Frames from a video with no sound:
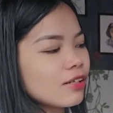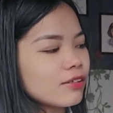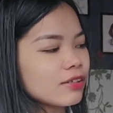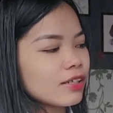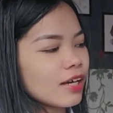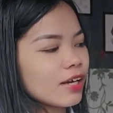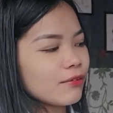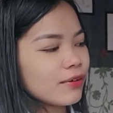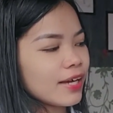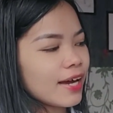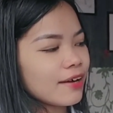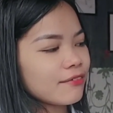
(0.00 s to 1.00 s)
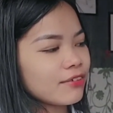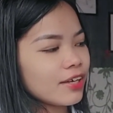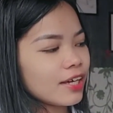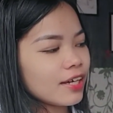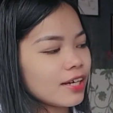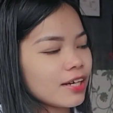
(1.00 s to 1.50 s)
Okay, we have
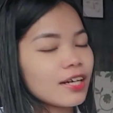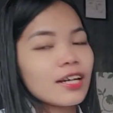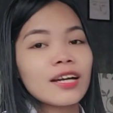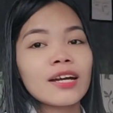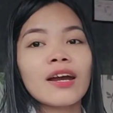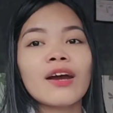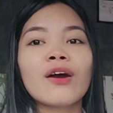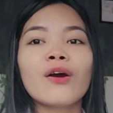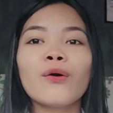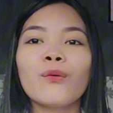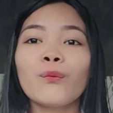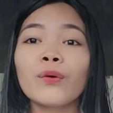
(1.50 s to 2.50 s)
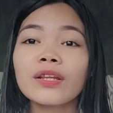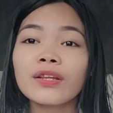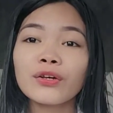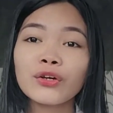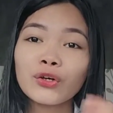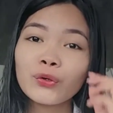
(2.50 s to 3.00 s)
here, what
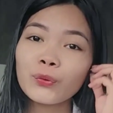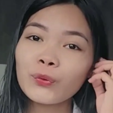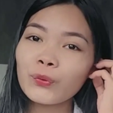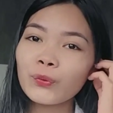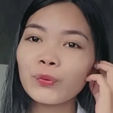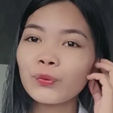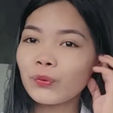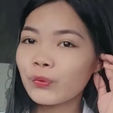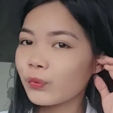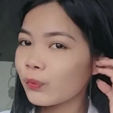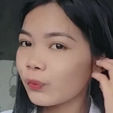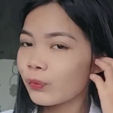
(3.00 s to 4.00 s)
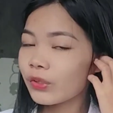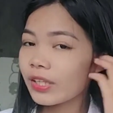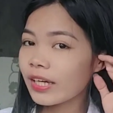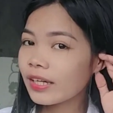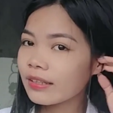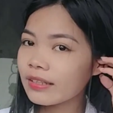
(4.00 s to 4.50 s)
do you
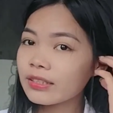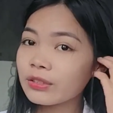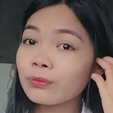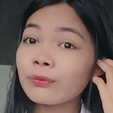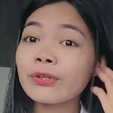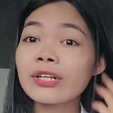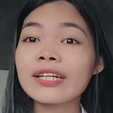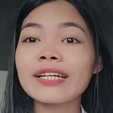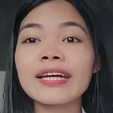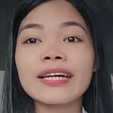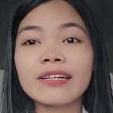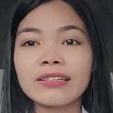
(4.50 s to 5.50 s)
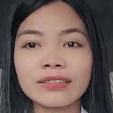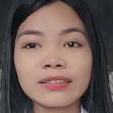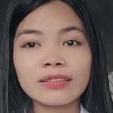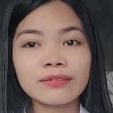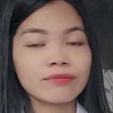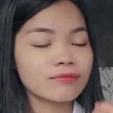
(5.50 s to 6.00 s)
think this word is?